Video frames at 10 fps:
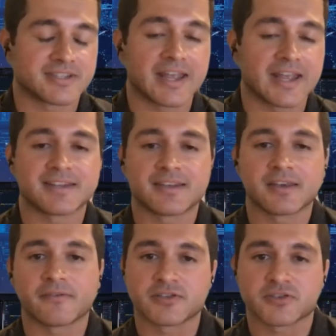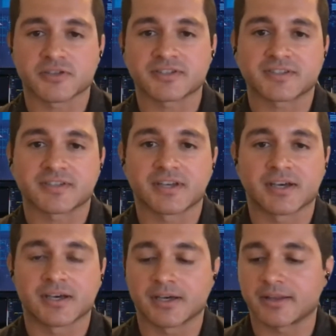an entity of interest
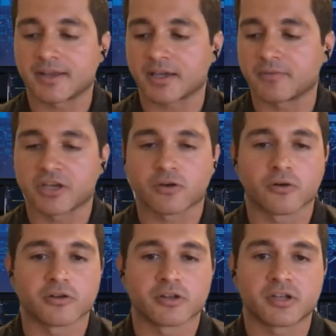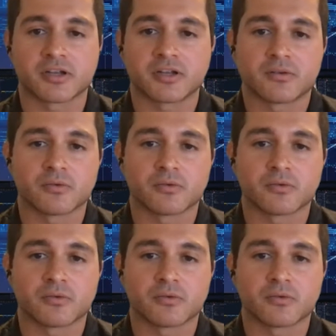that can be correlated